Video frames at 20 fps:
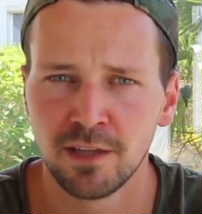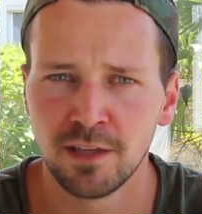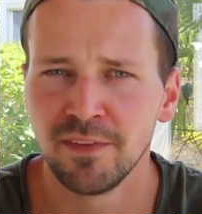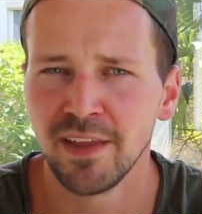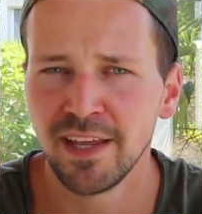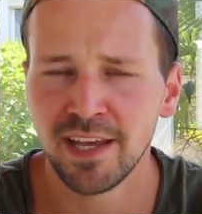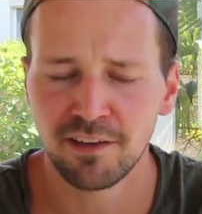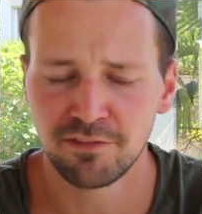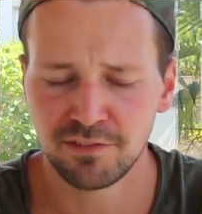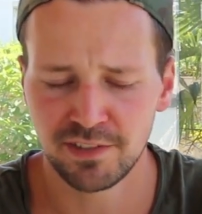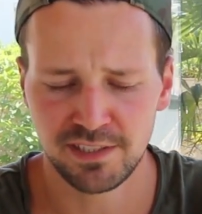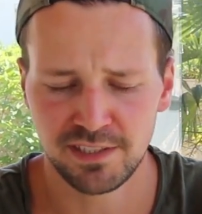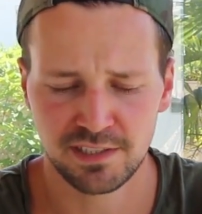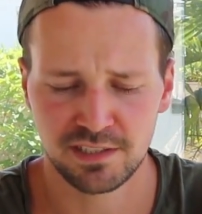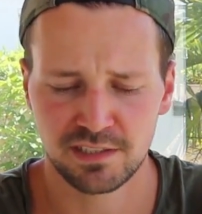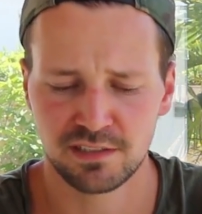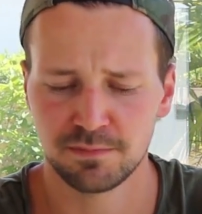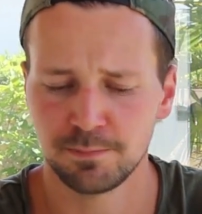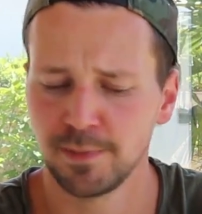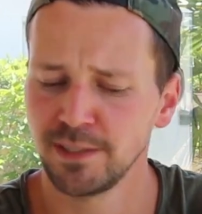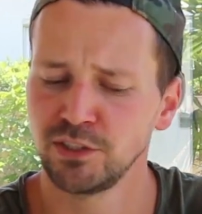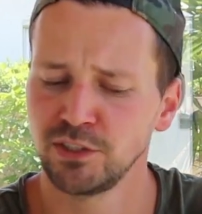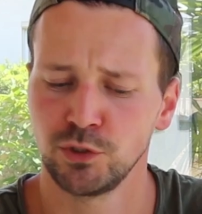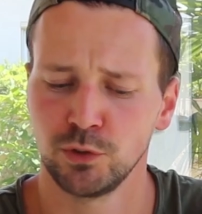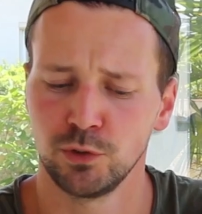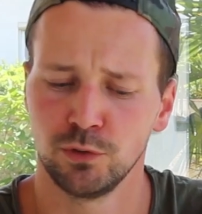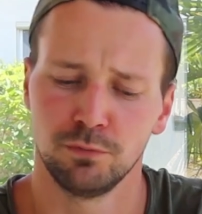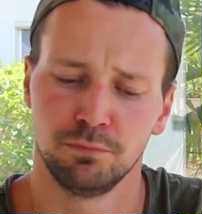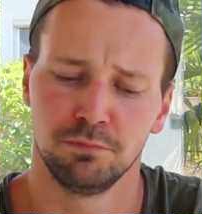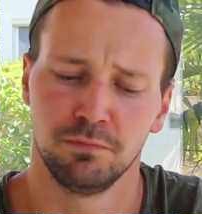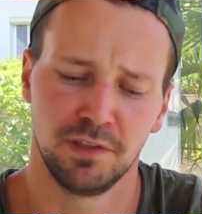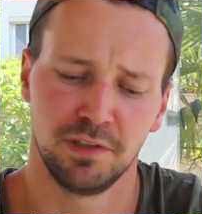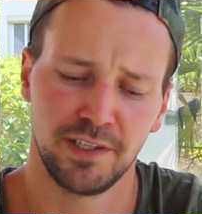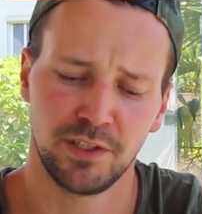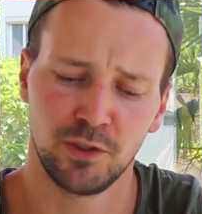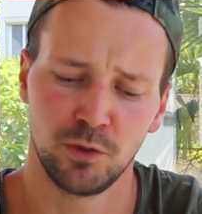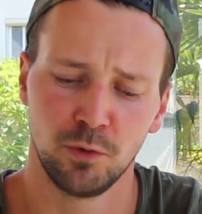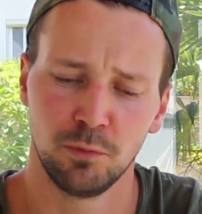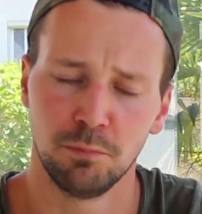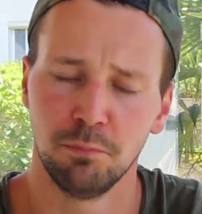They have these special
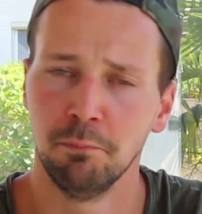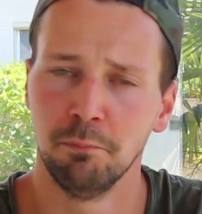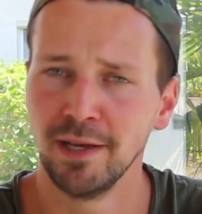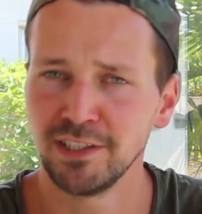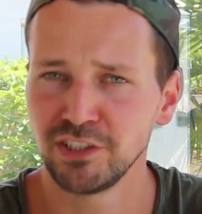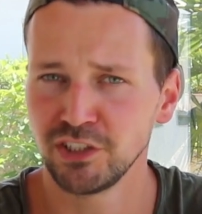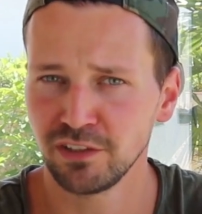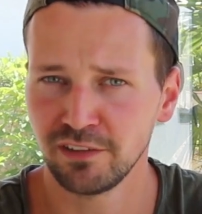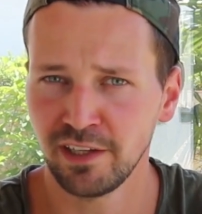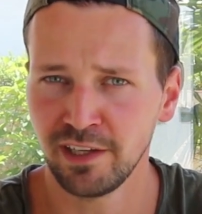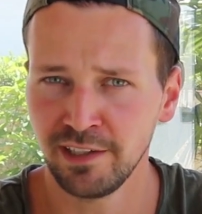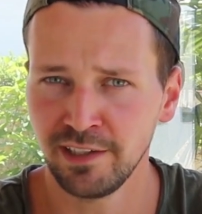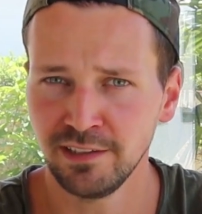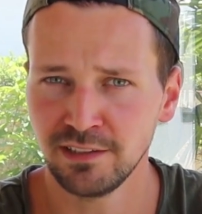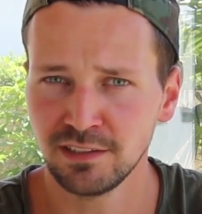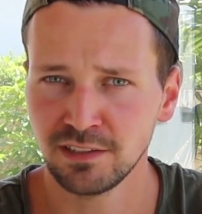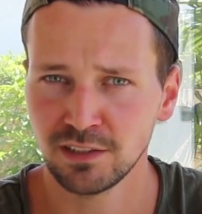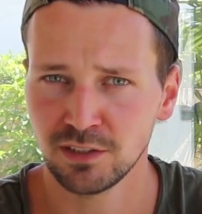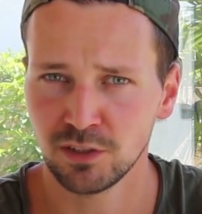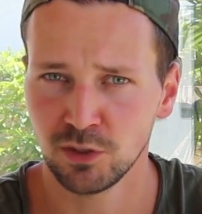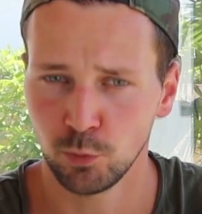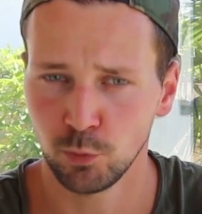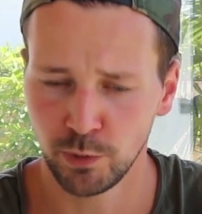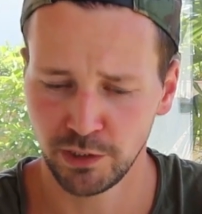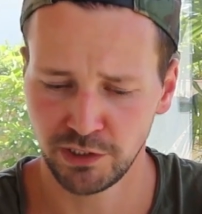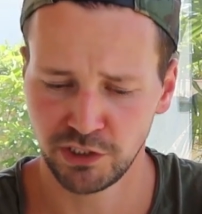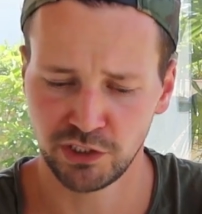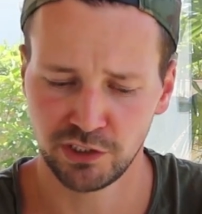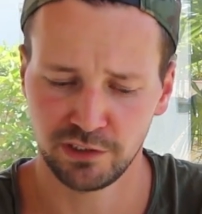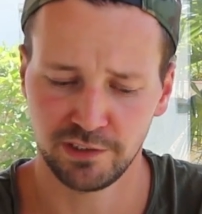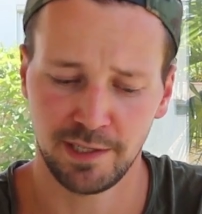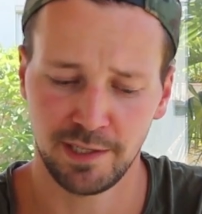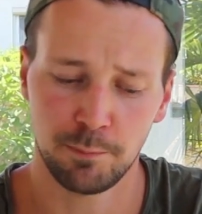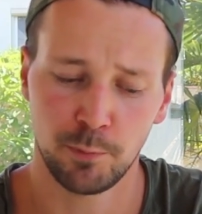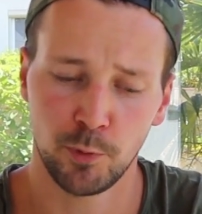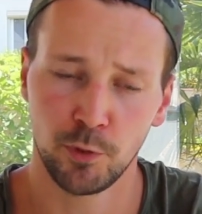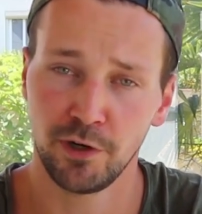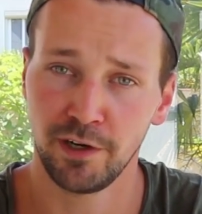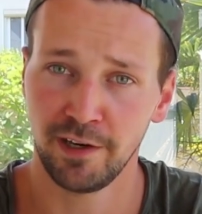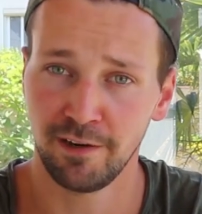little measure thingies, which they
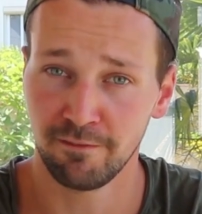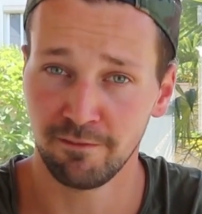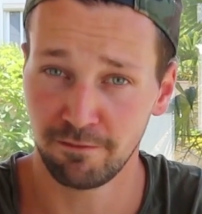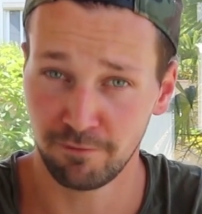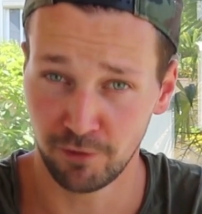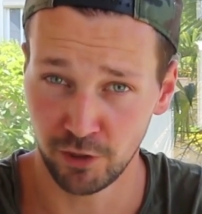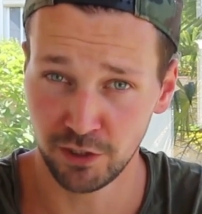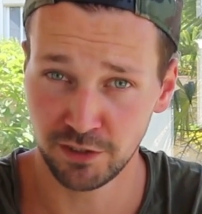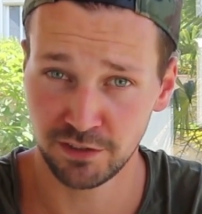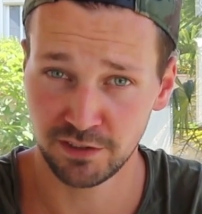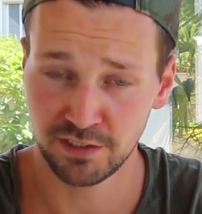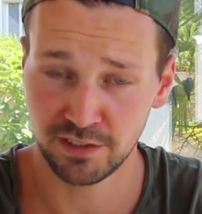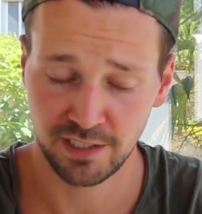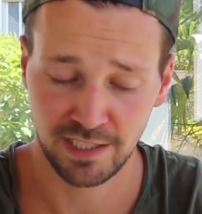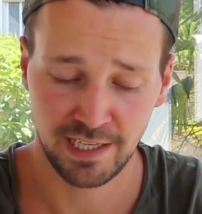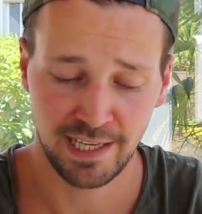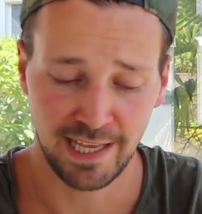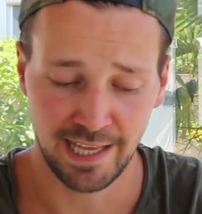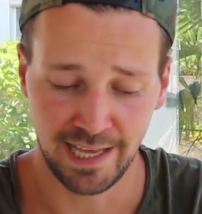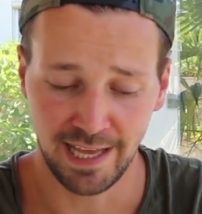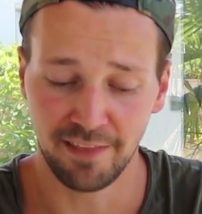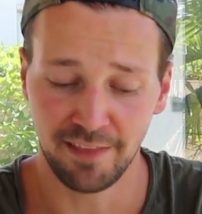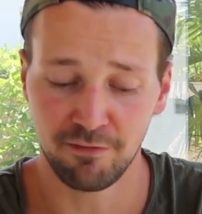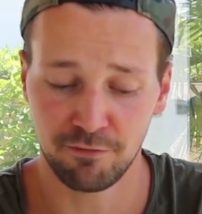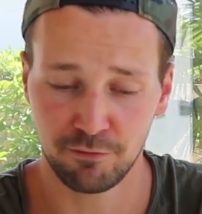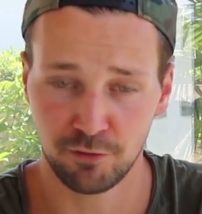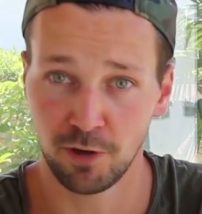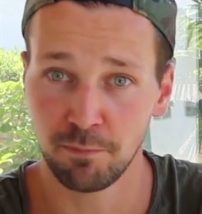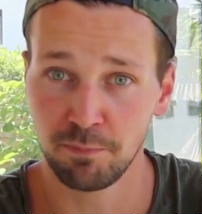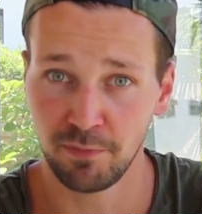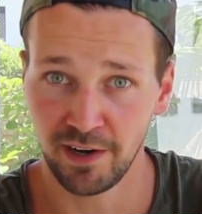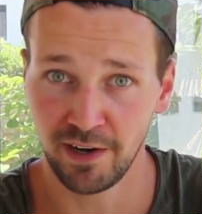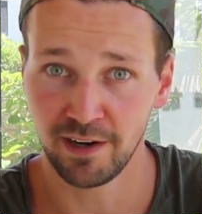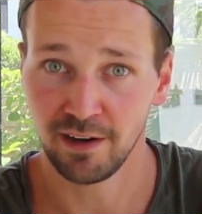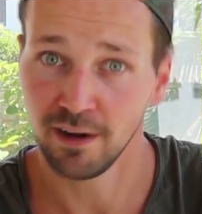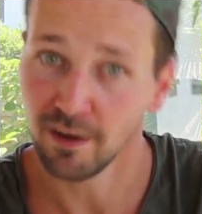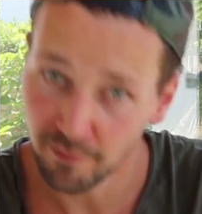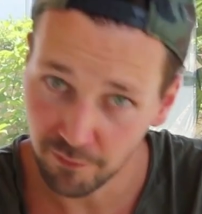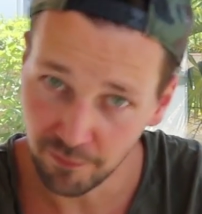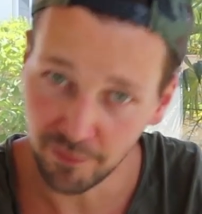pour it in first, and from
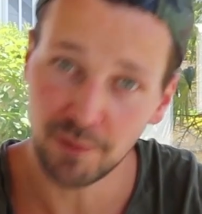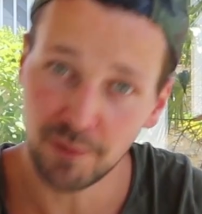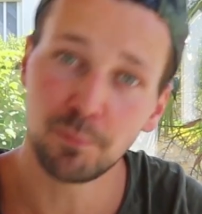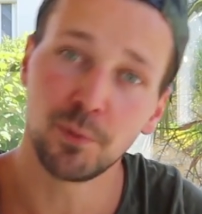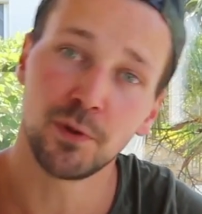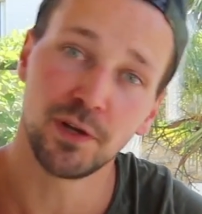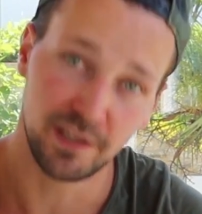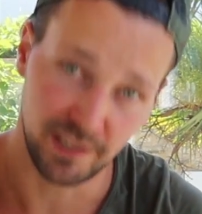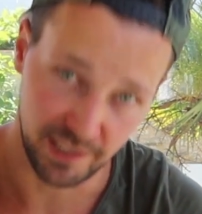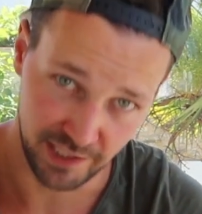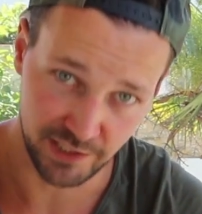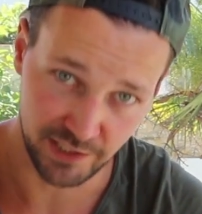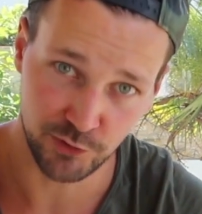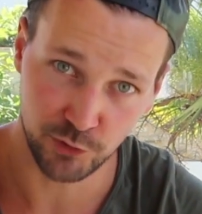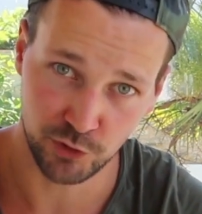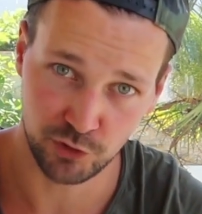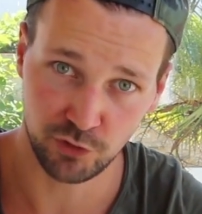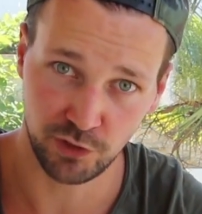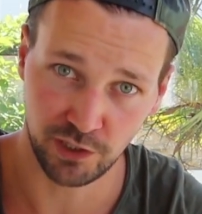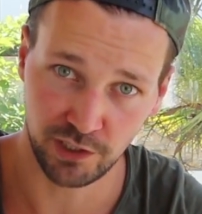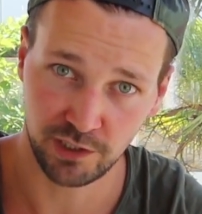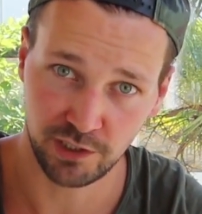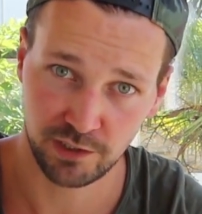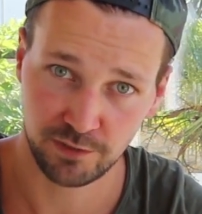there they put it in your drink.